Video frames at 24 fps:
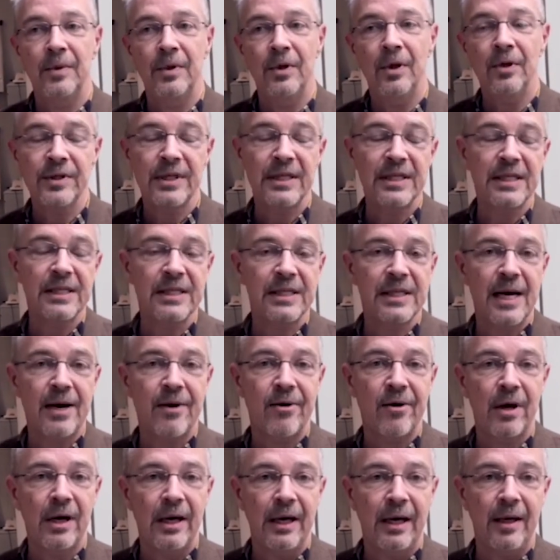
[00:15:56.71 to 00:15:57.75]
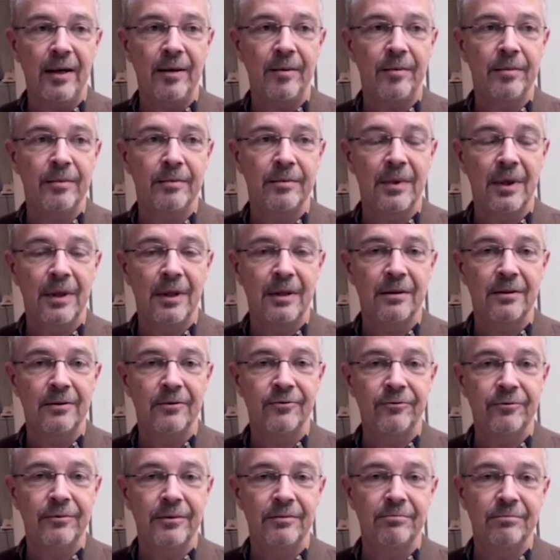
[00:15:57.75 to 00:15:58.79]
Not necessarily
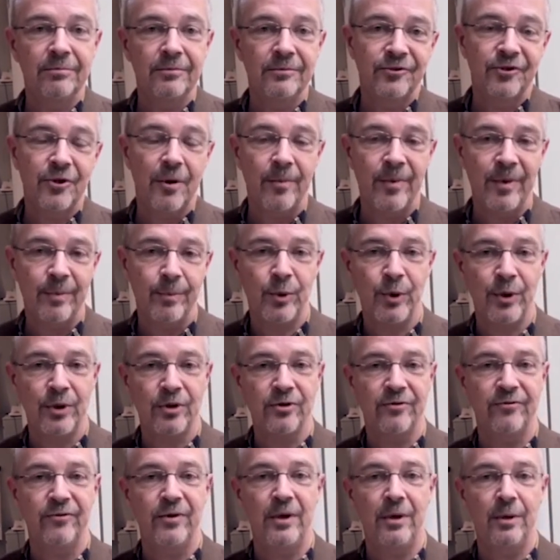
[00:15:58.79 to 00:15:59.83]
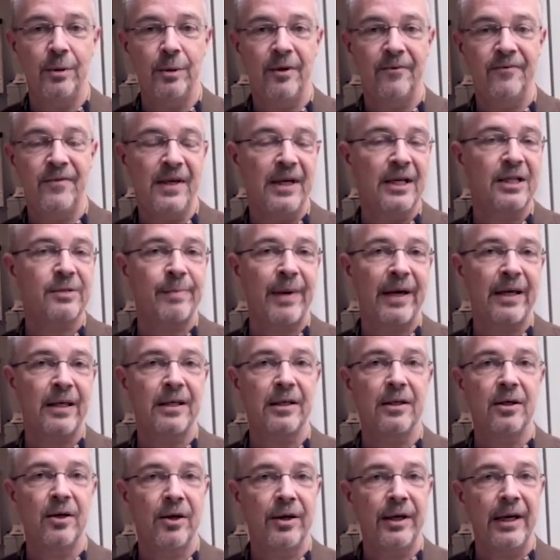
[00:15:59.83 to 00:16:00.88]
from the point of view of the
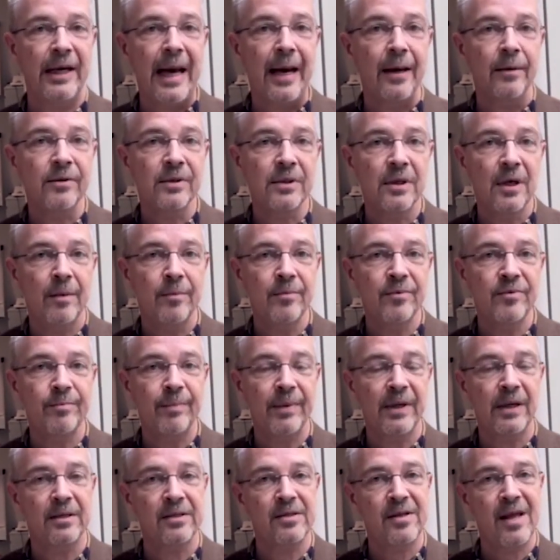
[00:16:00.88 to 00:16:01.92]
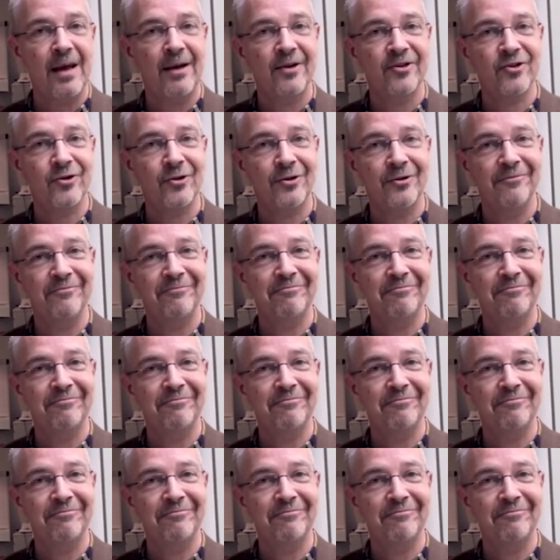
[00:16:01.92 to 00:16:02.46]
expected learning outcomes, because they are sort